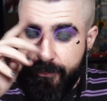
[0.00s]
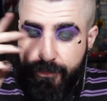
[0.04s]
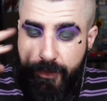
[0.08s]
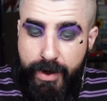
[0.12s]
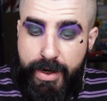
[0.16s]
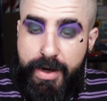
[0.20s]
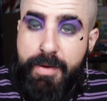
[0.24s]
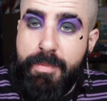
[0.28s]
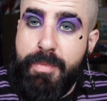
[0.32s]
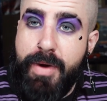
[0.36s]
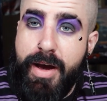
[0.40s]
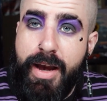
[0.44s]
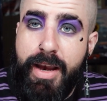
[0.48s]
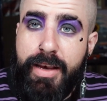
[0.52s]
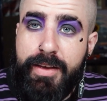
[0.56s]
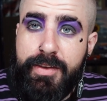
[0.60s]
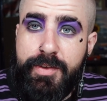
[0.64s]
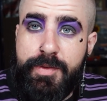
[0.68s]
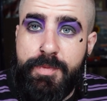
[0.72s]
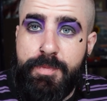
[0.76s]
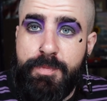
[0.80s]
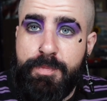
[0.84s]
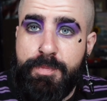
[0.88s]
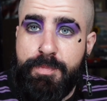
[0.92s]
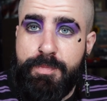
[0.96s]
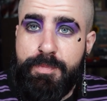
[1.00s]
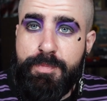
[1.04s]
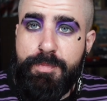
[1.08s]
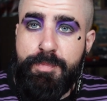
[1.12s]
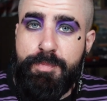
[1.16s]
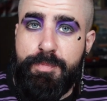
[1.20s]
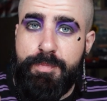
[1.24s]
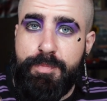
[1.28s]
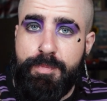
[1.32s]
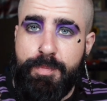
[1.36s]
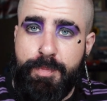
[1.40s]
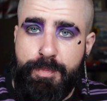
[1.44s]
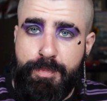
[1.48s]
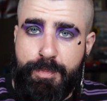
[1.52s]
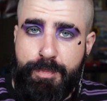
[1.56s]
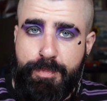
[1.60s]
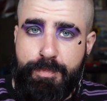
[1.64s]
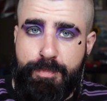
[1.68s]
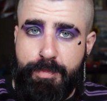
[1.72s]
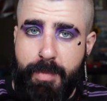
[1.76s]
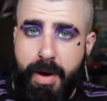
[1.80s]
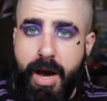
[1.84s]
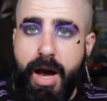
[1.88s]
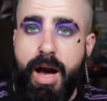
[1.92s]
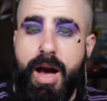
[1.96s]
friend of mine's
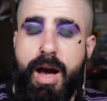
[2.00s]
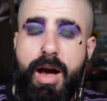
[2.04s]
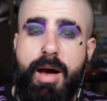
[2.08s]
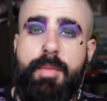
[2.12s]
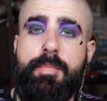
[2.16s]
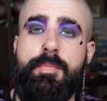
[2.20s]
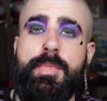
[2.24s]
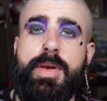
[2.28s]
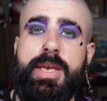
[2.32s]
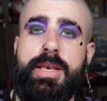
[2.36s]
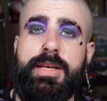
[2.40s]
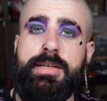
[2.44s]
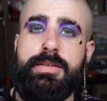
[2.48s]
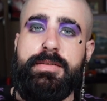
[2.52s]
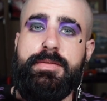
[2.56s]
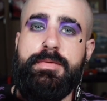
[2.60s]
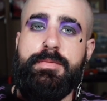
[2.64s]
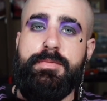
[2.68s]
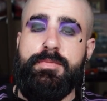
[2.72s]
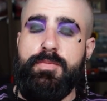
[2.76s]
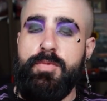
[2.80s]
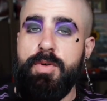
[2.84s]
mom and